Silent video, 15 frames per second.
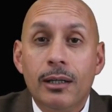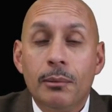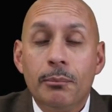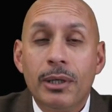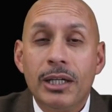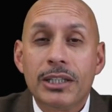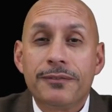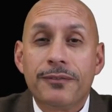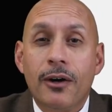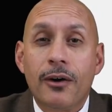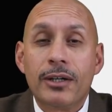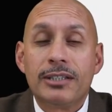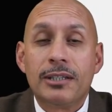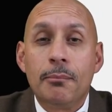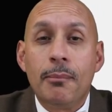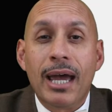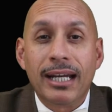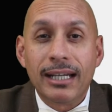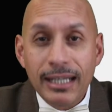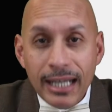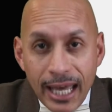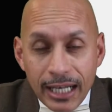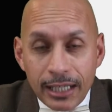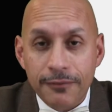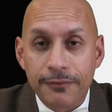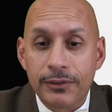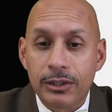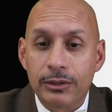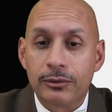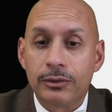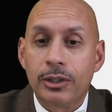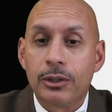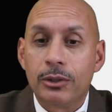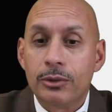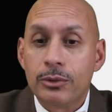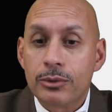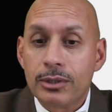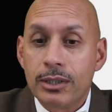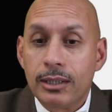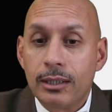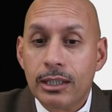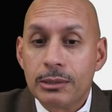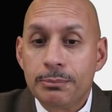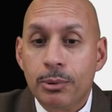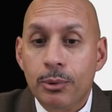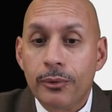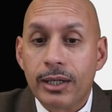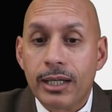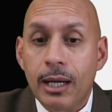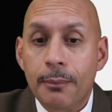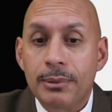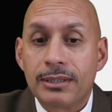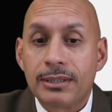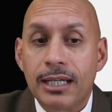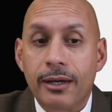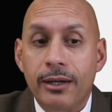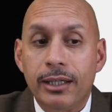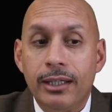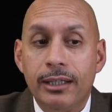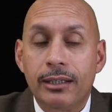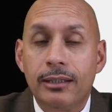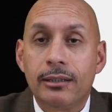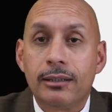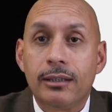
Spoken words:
But as far as the magnetic field goes, let's pull the compass out again.